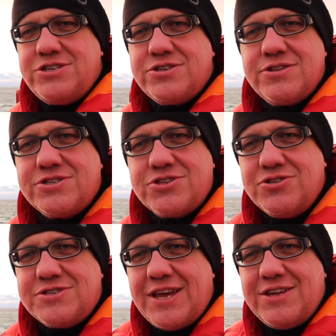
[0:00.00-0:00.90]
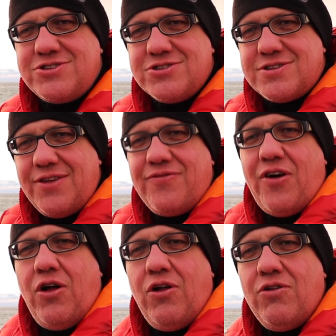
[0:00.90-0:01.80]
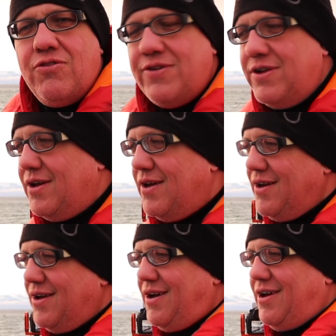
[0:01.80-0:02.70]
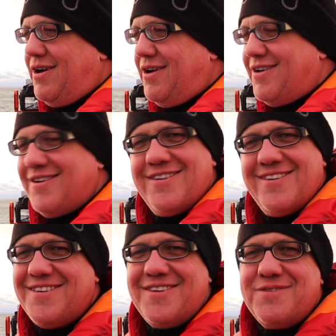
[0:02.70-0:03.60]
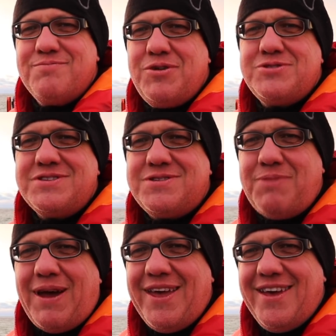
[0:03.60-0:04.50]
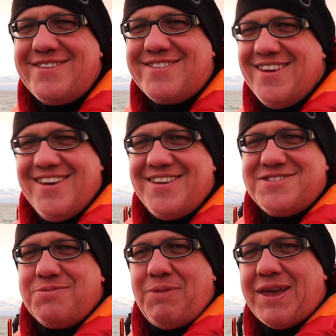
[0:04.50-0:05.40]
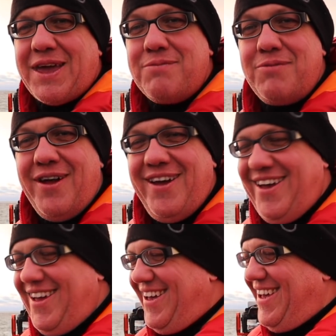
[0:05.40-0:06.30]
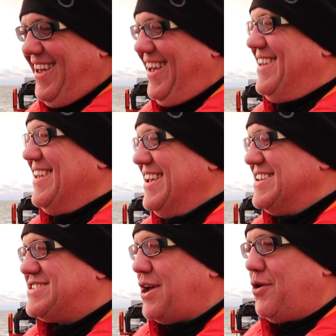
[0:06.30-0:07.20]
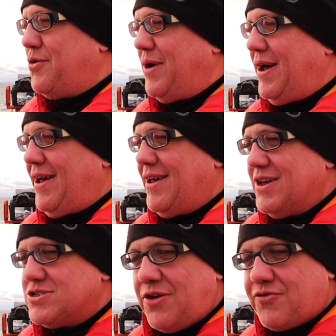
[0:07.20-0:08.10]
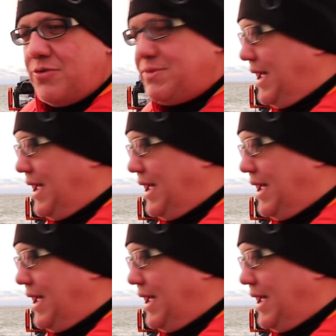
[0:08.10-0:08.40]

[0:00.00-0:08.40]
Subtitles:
of the sunset just evolve, and oh, music to my ears and to my camera. So I've come